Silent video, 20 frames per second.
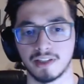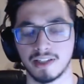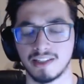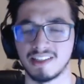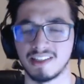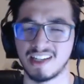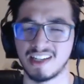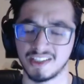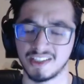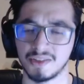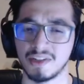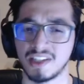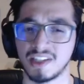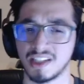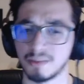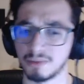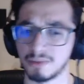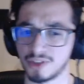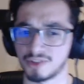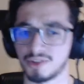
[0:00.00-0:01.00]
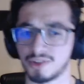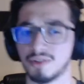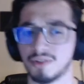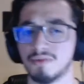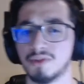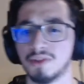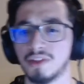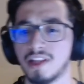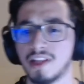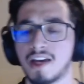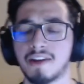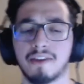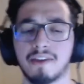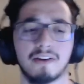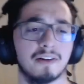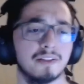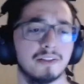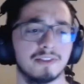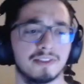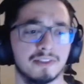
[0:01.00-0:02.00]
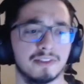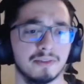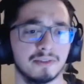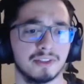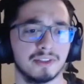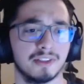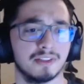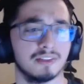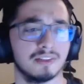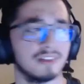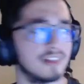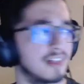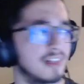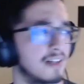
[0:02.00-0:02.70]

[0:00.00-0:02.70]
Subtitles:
And I know I kind of brushed over a lot of the hard skills here.